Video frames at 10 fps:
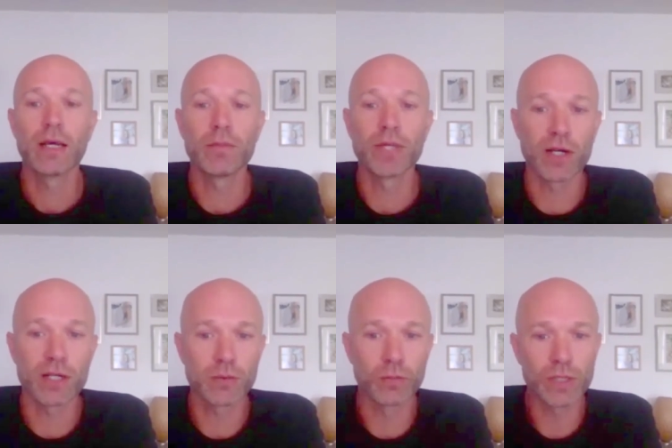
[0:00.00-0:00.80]

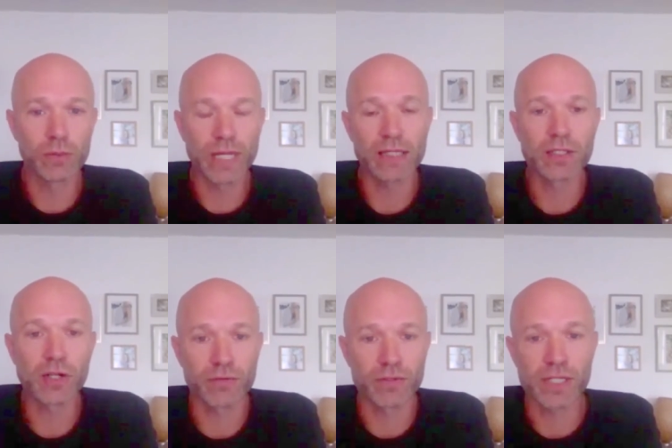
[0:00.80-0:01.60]
because we, we had this
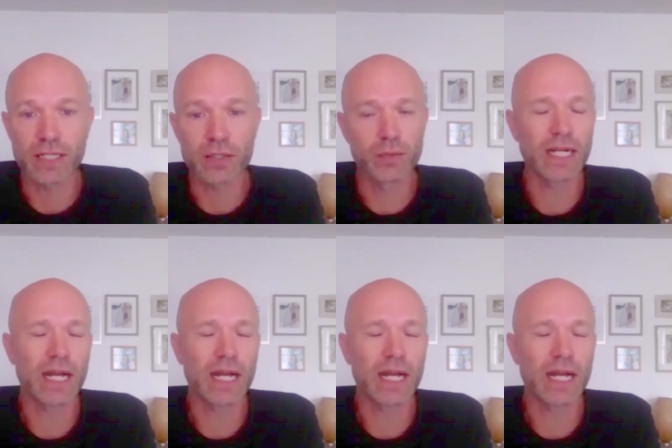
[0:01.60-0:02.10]
conversation we had